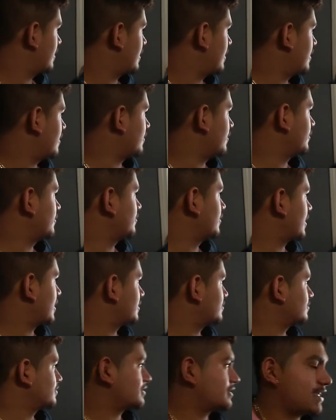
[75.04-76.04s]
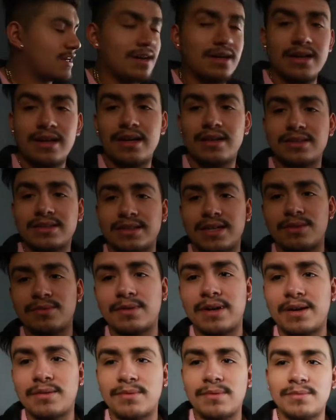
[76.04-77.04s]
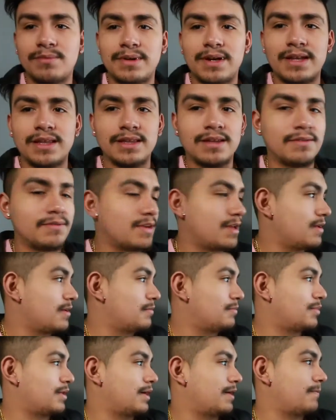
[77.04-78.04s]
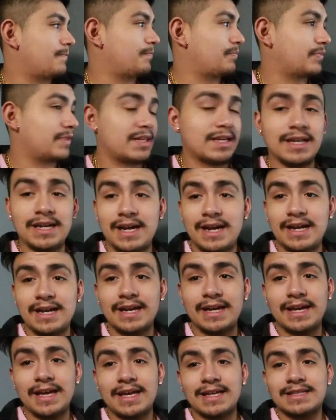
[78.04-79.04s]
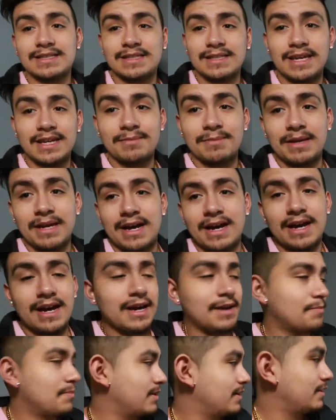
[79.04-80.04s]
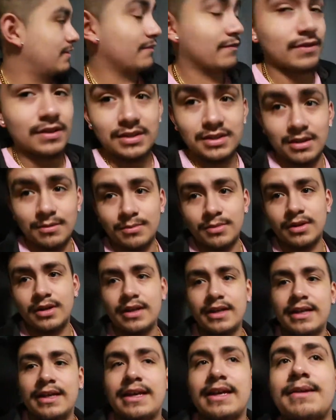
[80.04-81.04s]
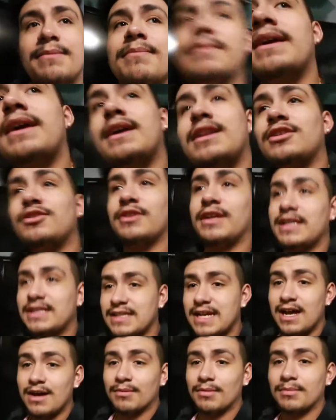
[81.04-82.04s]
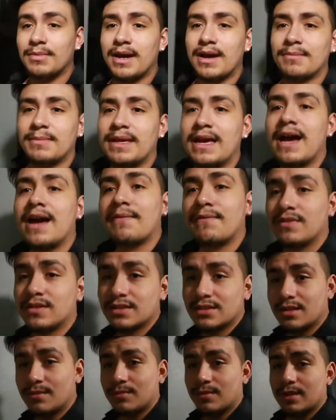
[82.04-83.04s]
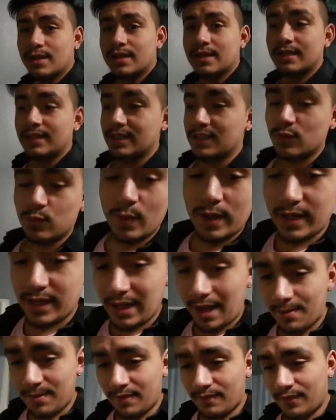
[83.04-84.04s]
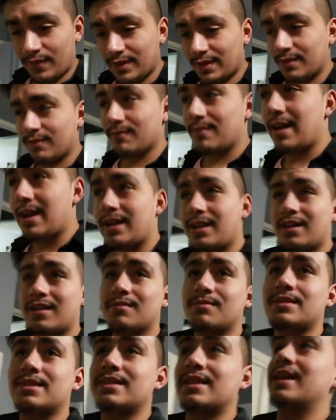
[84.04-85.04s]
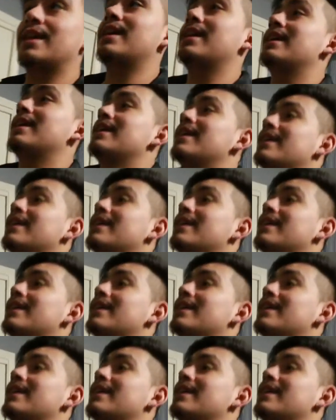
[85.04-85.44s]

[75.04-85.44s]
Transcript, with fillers: I don't know, you guys will see outside when I leave, but it's getting me hype for summer. Man, Drake's album got me hype for summer. This weather got me feeling right, you know what I'm saying?